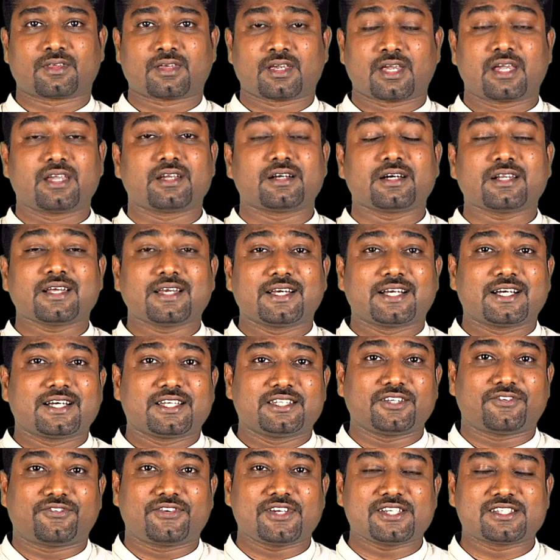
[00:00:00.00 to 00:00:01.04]
Here
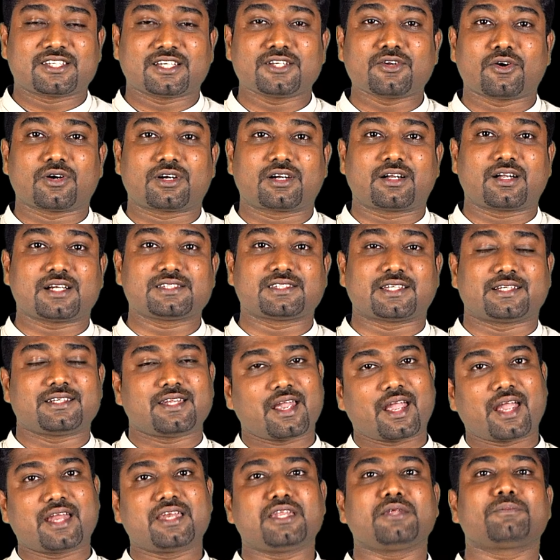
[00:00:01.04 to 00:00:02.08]
the fission occurs
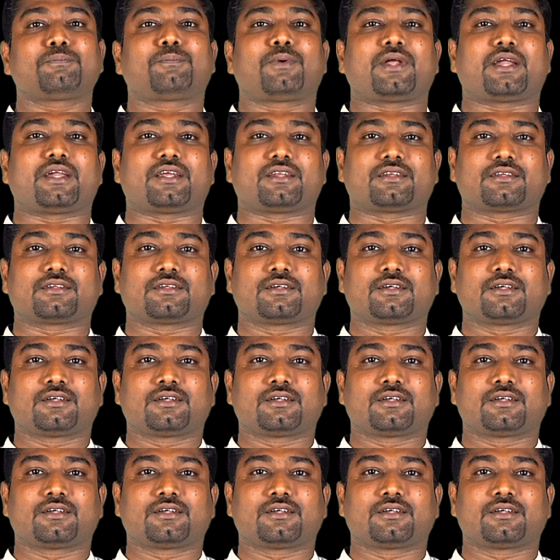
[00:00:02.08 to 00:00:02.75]
at any plane.